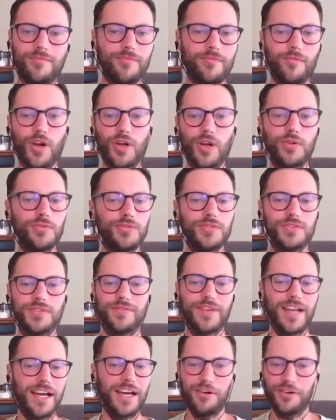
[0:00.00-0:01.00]
rose
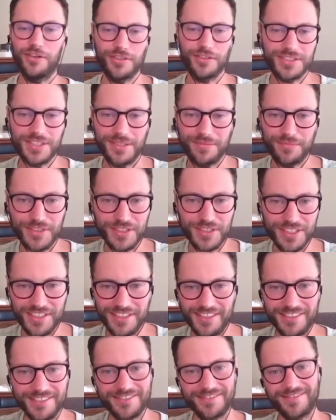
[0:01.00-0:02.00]
flower or something,
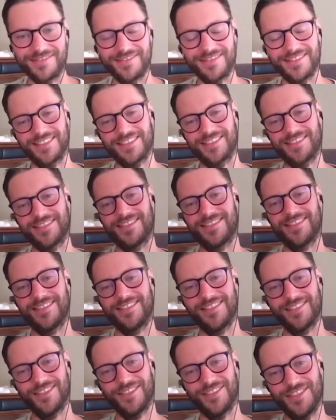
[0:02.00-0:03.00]

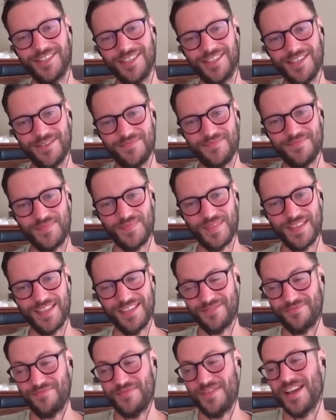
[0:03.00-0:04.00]
so yeah,
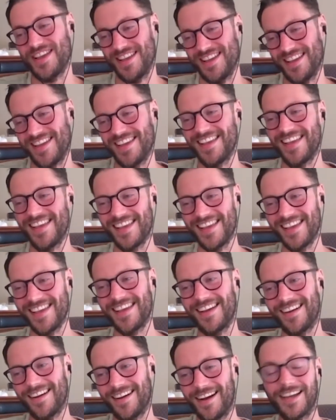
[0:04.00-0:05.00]
it's,
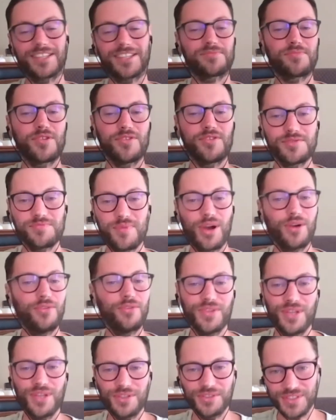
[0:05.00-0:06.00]
I experienced
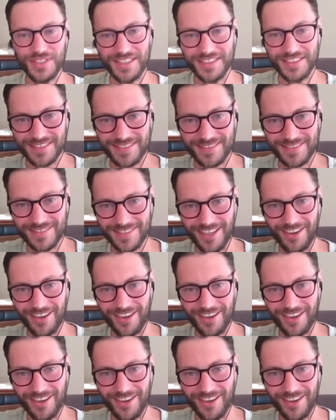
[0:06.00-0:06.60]
both of those things